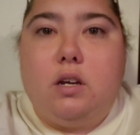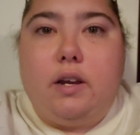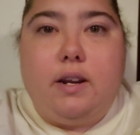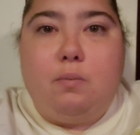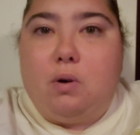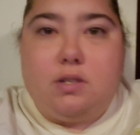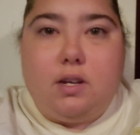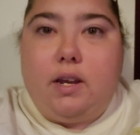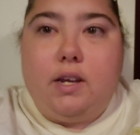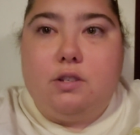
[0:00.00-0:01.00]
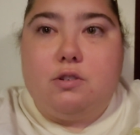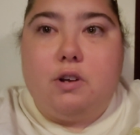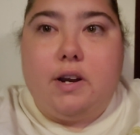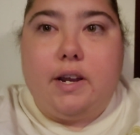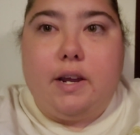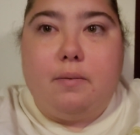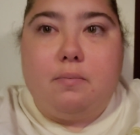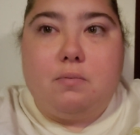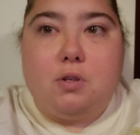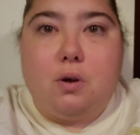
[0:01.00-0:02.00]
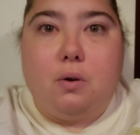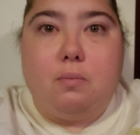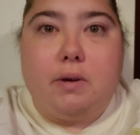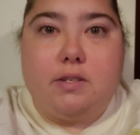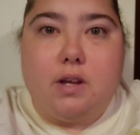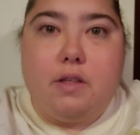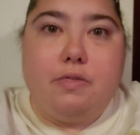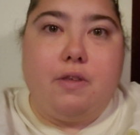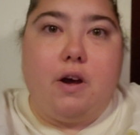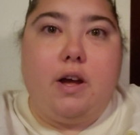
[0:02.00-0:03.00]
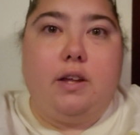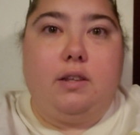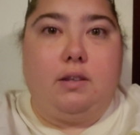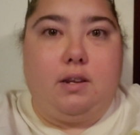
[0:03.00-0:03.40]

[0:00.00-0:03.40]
And he wasn't answering him. So my son thought,